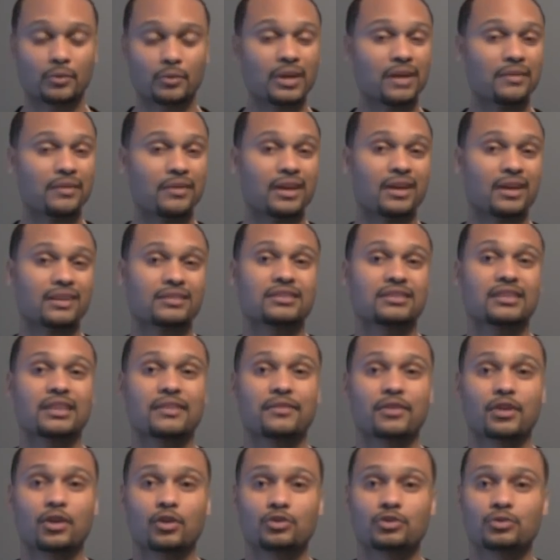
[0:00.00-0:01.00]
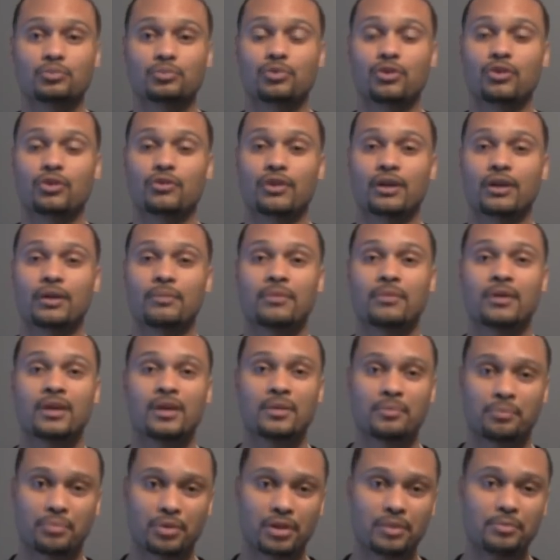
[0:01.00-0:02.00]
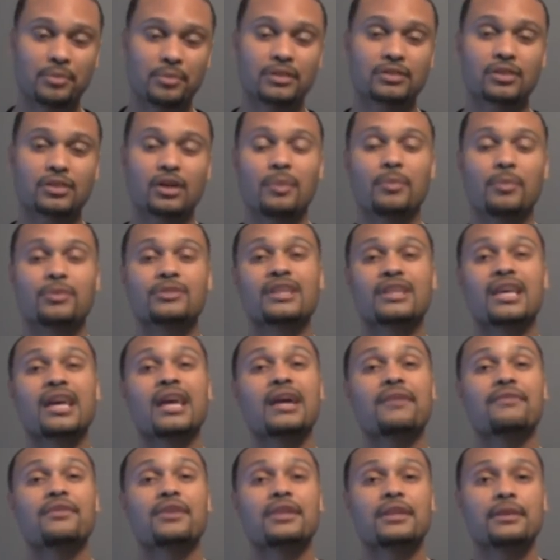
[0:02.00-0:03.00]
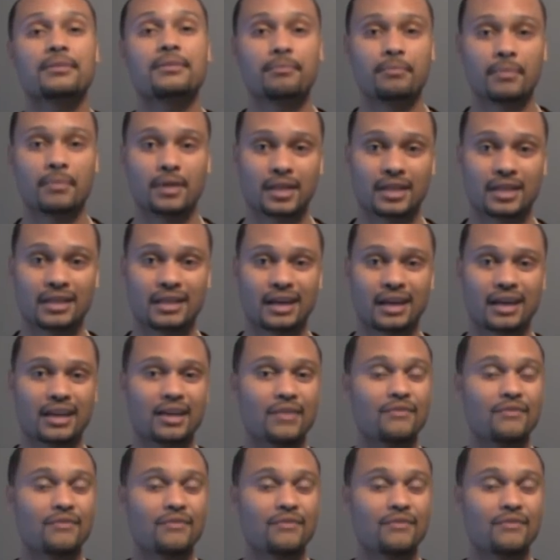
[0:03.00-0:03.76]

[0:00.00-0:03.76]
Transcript: We actually have a coaching program pretty much almost every Monday night.